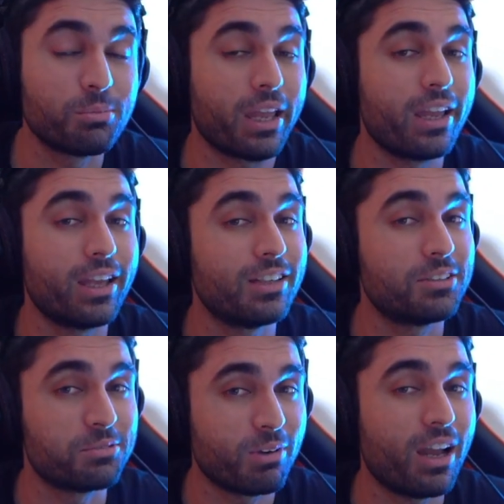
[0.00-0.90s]
you,
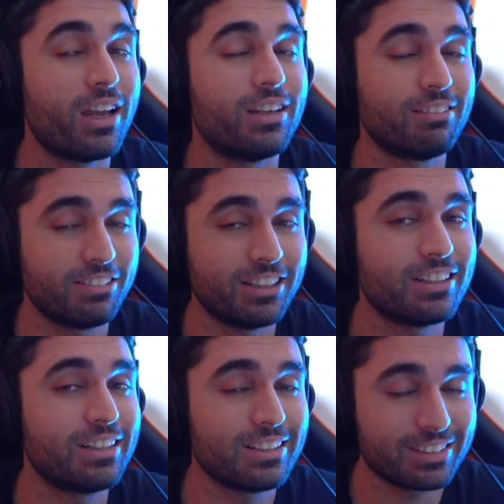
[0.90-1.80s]
man, you might
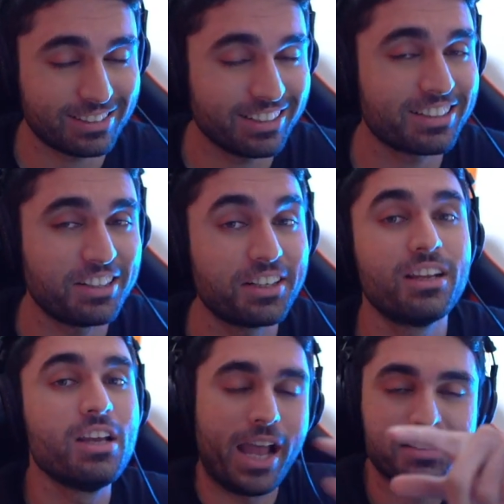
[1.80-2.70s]
wanna click on
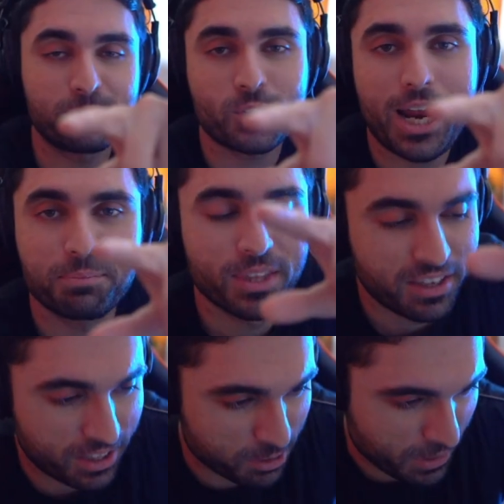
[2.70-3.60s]
it. And subscribe,
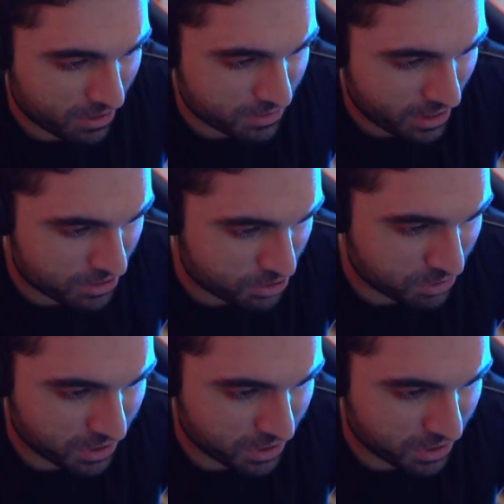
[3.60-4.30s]
hit the bell. I'll see you